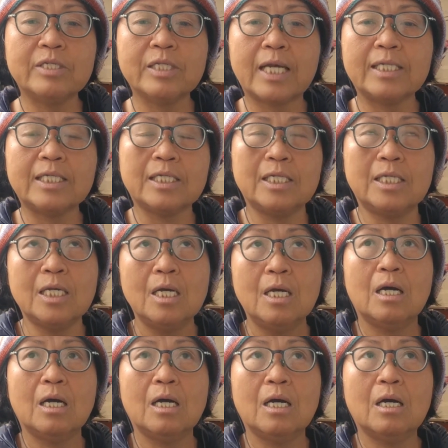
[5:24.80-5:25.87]
you can see,
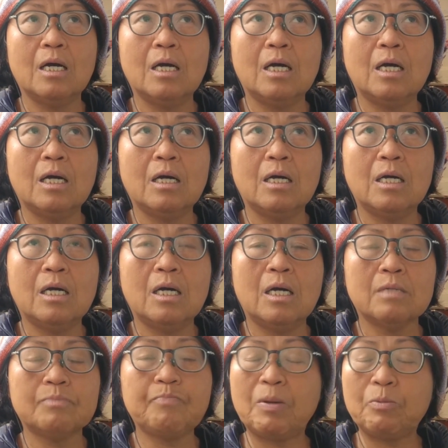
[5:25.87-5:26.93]

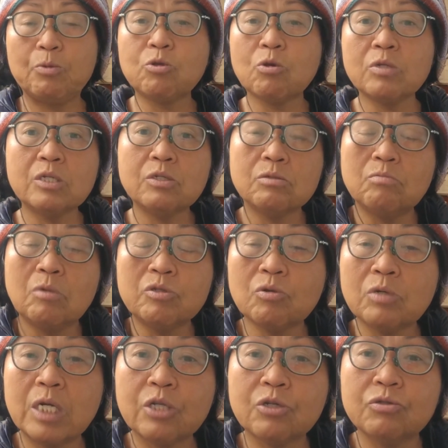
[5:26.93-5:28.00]
but we don't
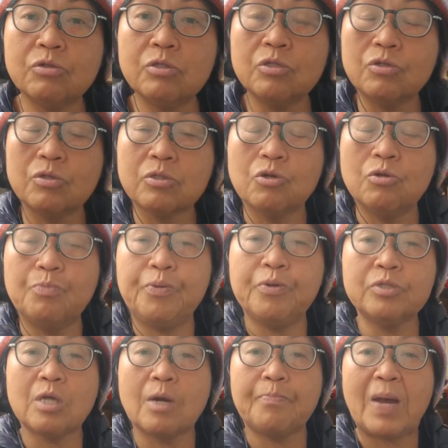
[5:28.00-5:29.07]
need to
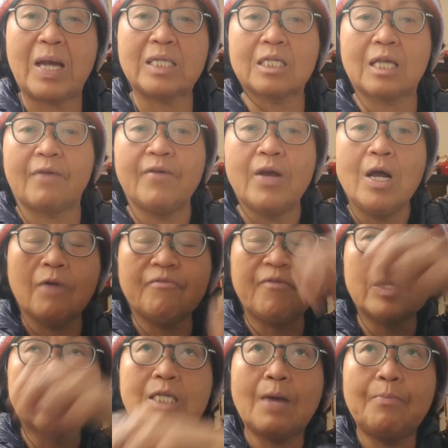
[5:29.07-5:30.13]
put the passive.
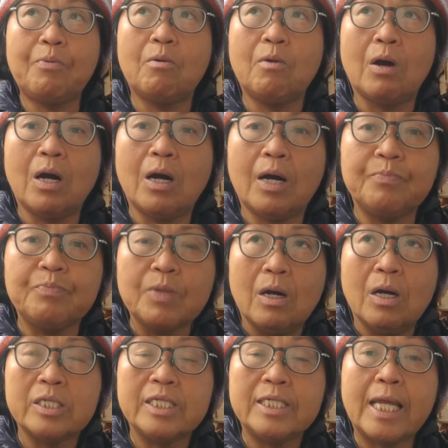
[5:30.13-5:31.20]
For example,
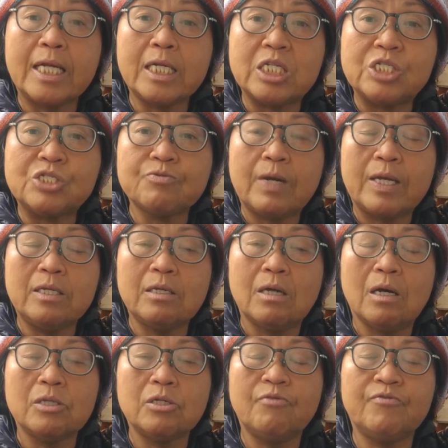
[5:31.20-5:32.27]
in English, right?
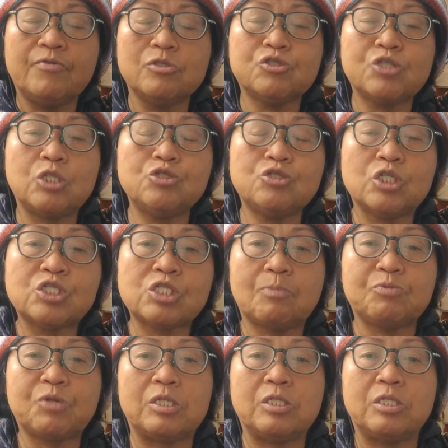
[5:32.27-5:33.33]
If you change the
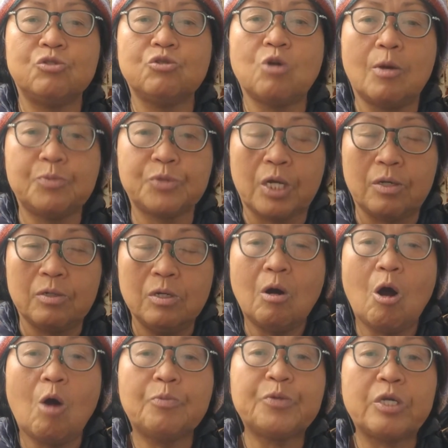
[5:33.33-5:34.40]
subject into object
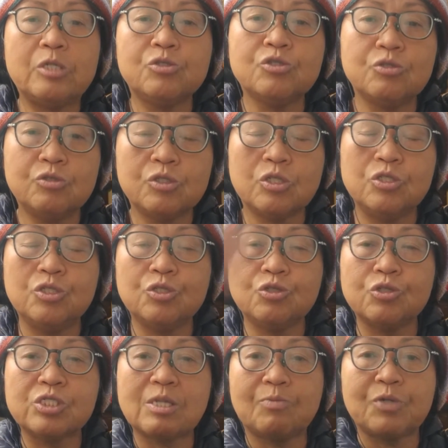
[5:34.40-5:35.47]
or object
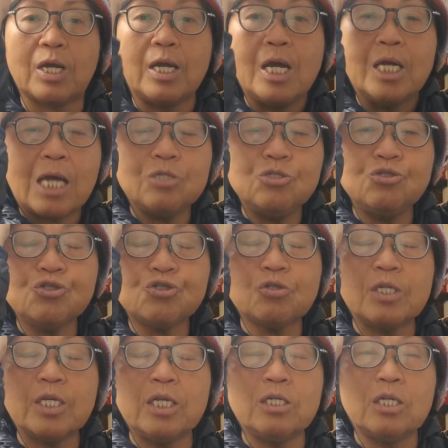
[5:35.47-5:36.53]
into subject, then
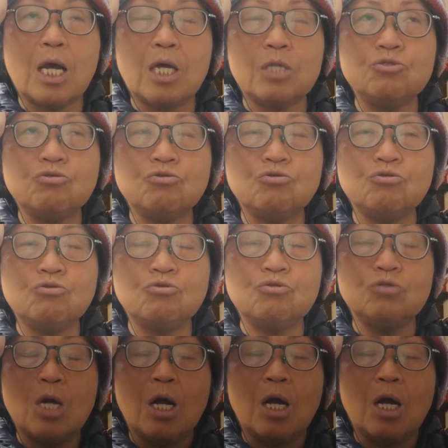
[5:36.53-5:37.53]
usually you